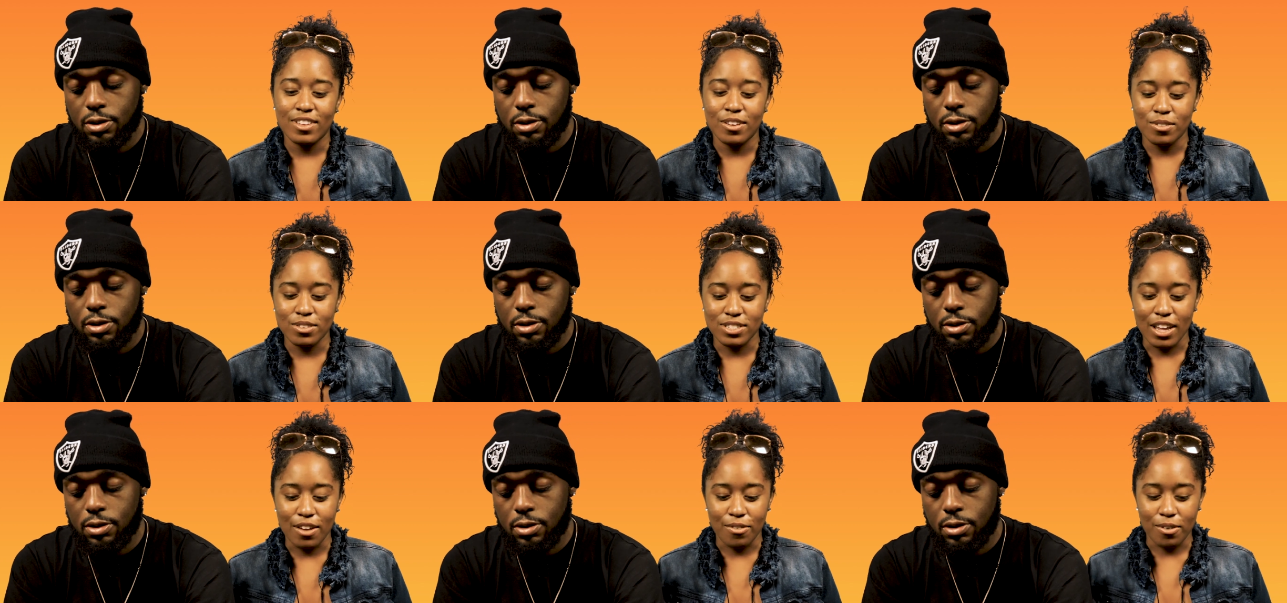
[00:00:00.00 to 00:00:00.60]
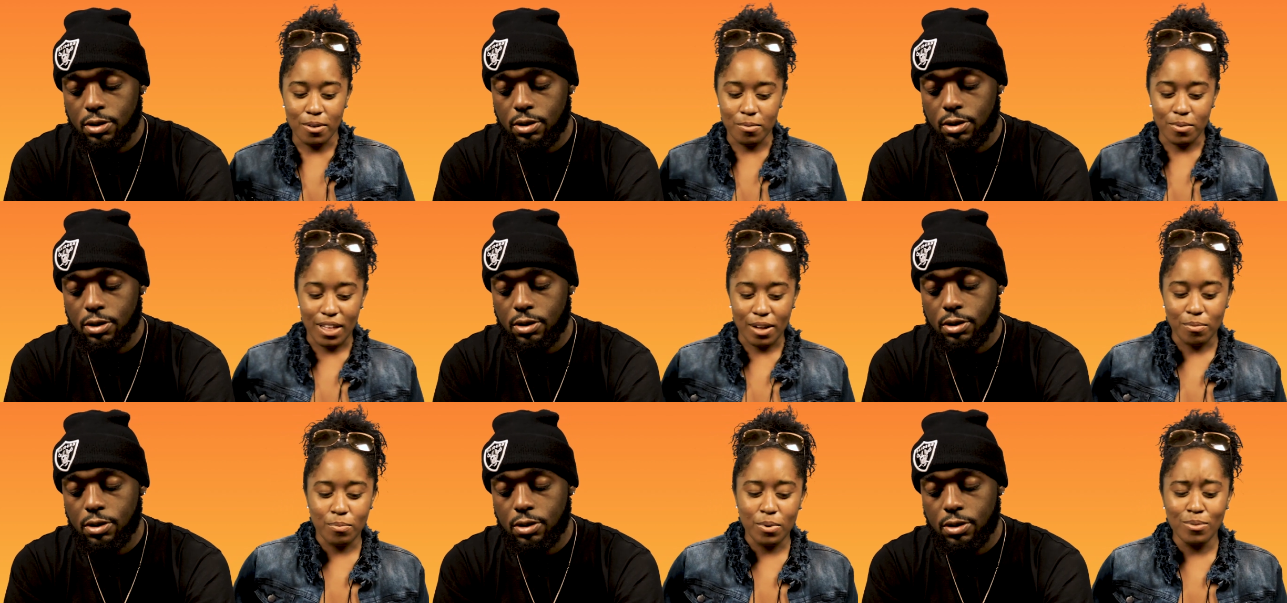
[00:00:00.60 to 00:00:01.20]
Speaker 1: it was never
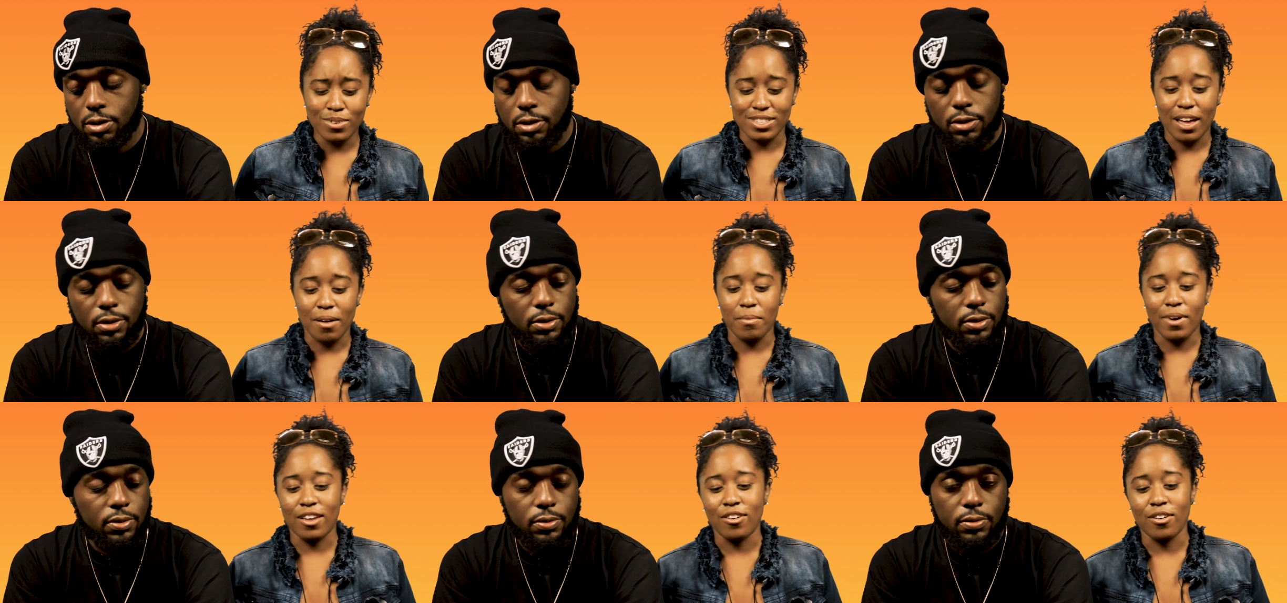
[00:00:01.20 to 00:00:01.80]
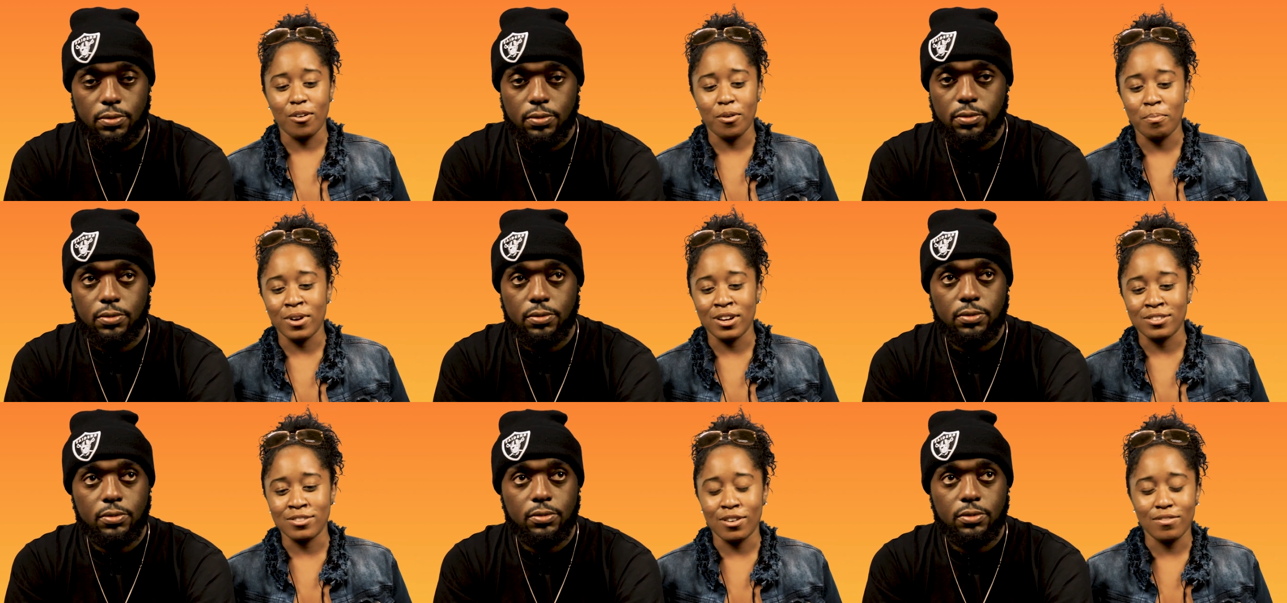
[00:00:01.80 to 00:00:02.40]
like we was not mad or
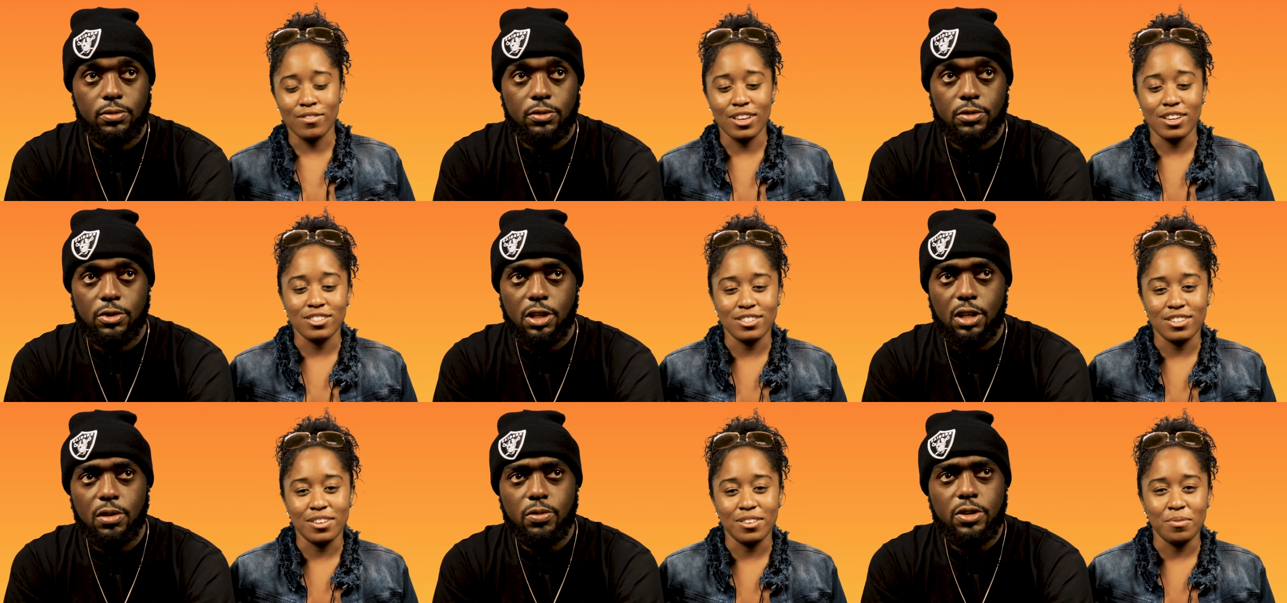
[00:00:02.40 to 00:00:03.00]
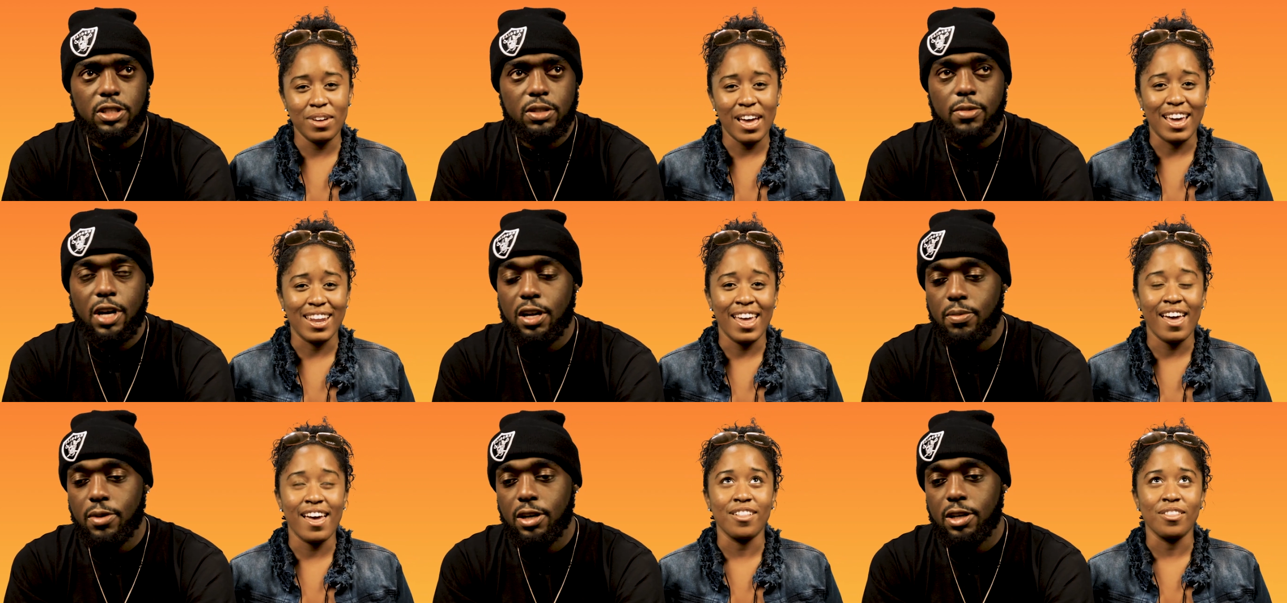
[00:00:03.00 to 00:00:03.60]
pressed off that shit. Yeah, we was
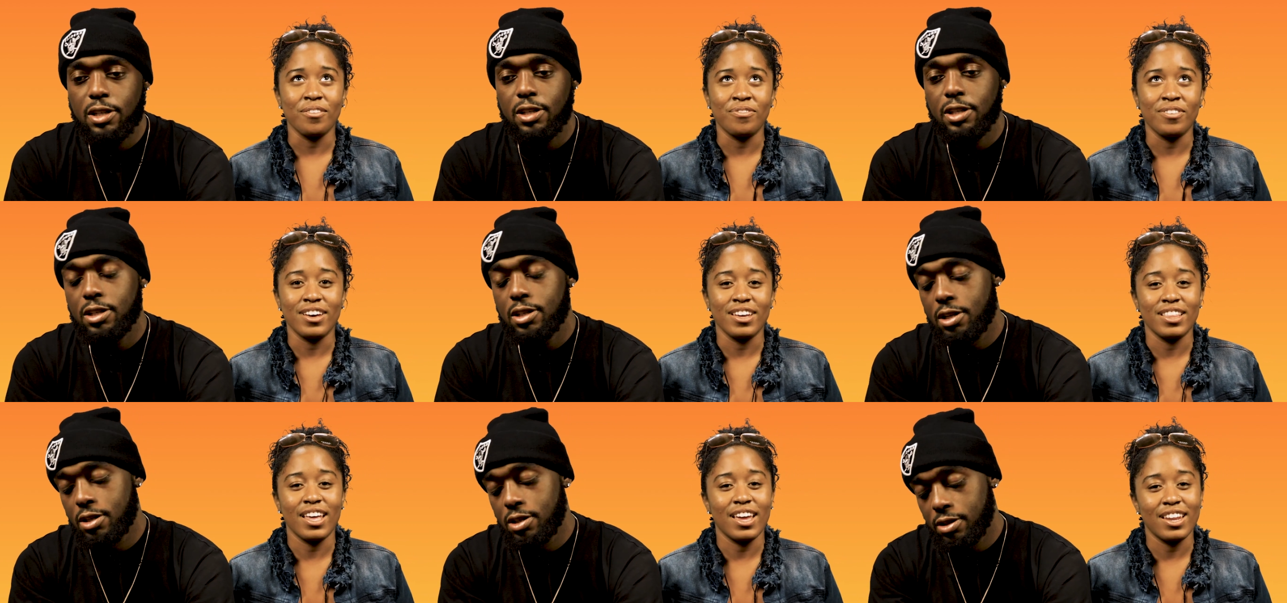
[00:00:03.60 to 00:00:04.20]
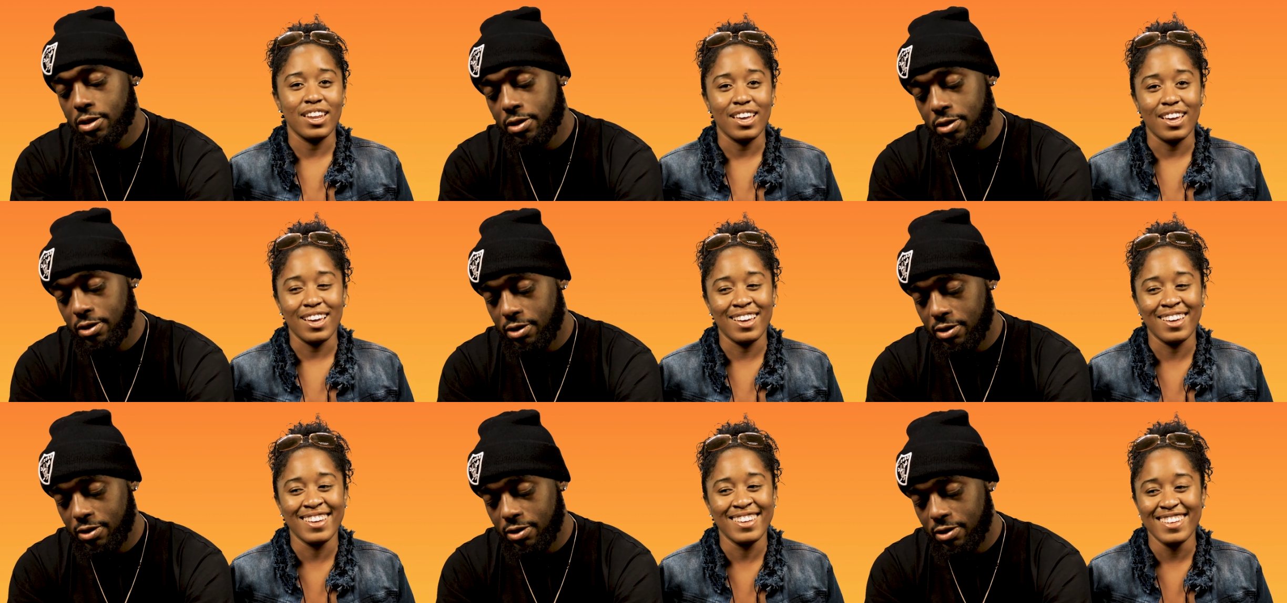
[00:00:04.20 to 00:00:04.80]
mad about it. Fun like... that
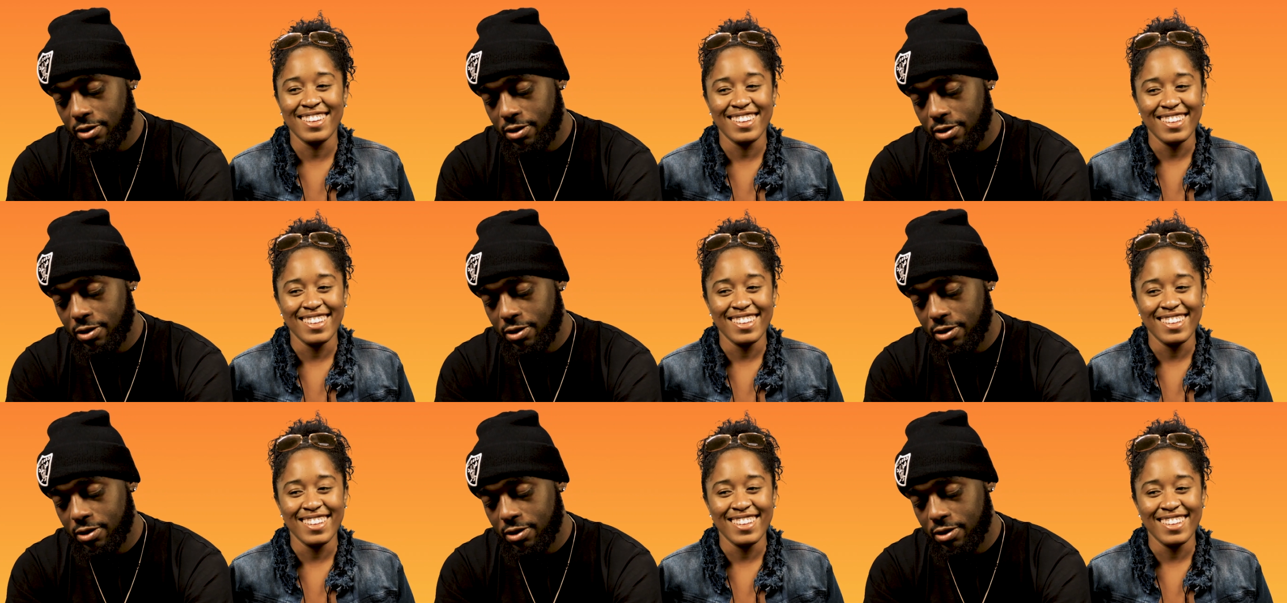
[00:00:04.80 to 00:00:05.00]
day.